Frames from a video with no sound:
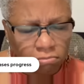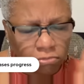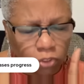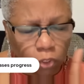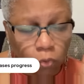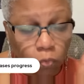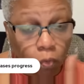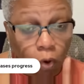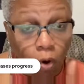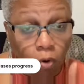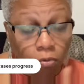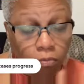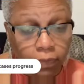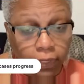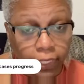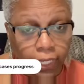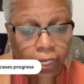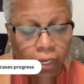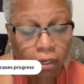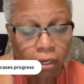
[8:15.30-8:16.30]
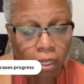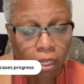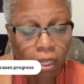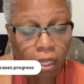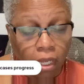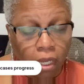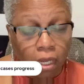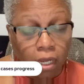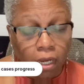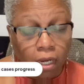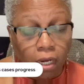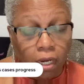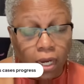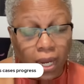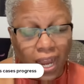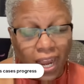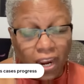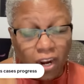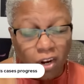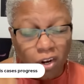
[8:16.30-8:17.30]
quote me now.
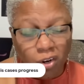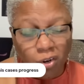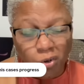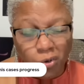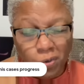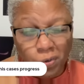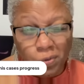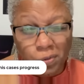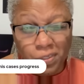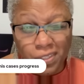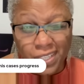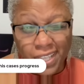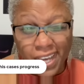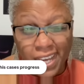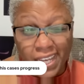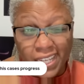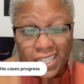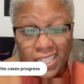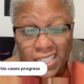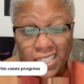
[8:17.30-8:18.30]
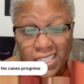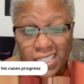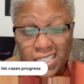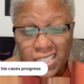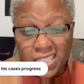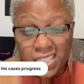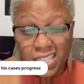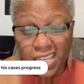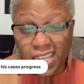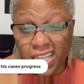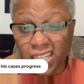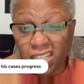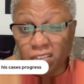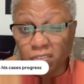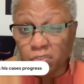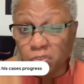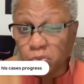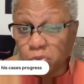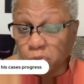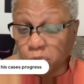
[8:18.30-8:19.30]
I heard that in the state
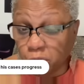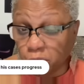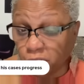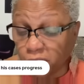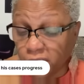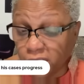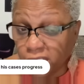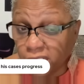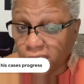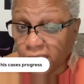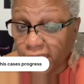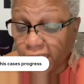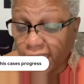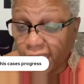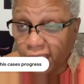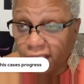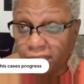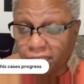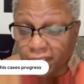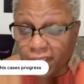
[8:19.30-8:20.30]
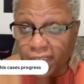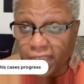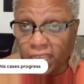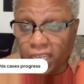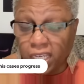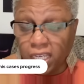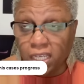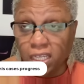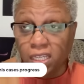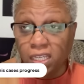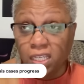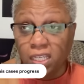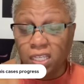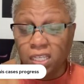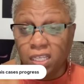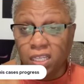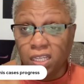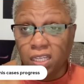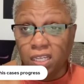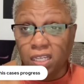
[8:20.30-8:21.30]
of Georgia, they have like
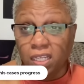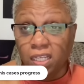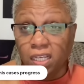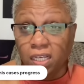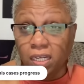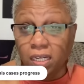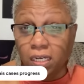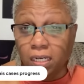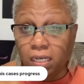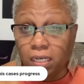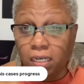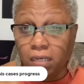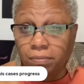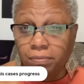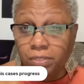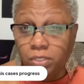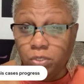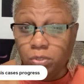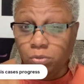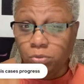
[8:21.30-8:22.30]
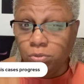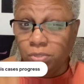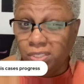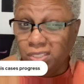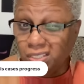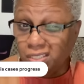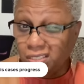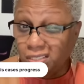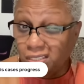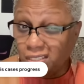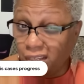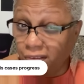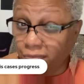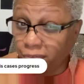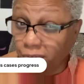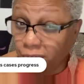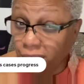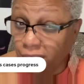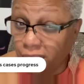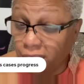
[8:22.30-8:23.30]
up to
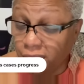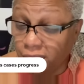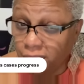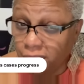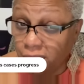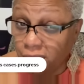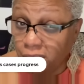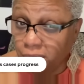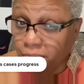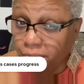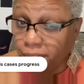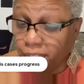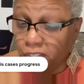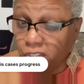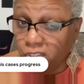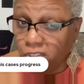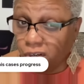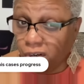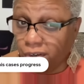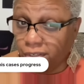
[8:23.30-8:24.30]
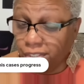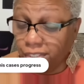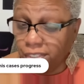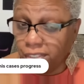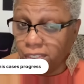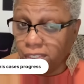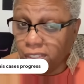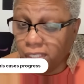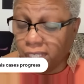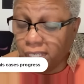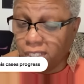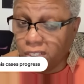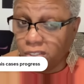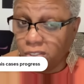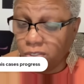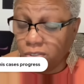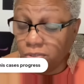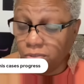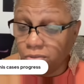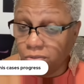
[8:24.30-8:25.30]
several years to bring charges
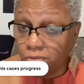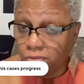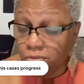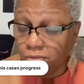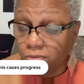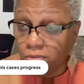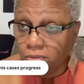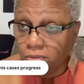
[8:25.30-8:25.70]
against you.